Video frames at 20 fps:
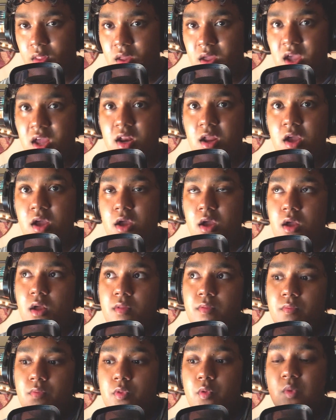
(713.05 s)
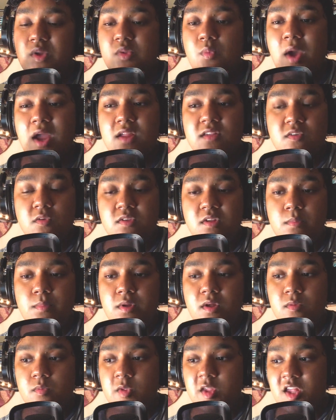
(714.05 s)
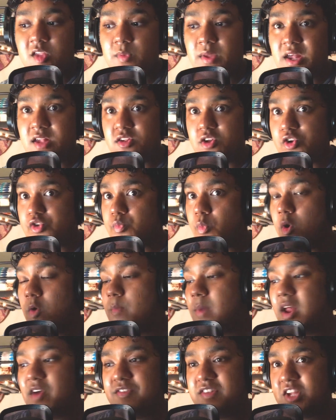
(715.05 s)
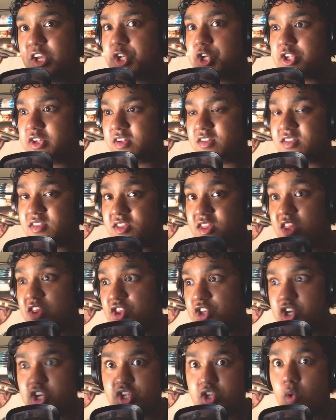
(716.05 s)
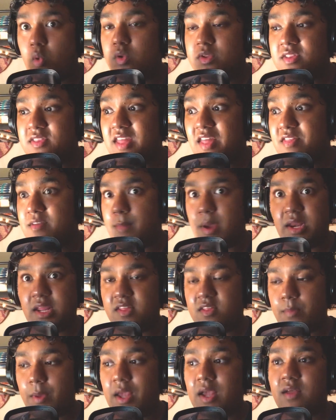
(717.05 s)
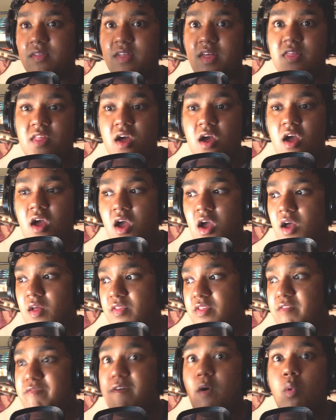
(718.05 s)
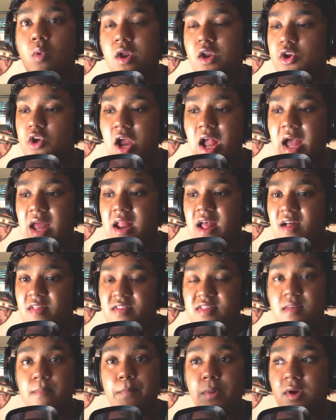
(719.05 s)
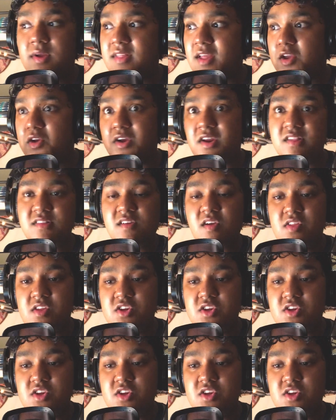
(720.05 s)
And the reason why it's so simple is because there's more manifestations than just than the money in the bank, than the phone in your hand, and the book that you're going to see on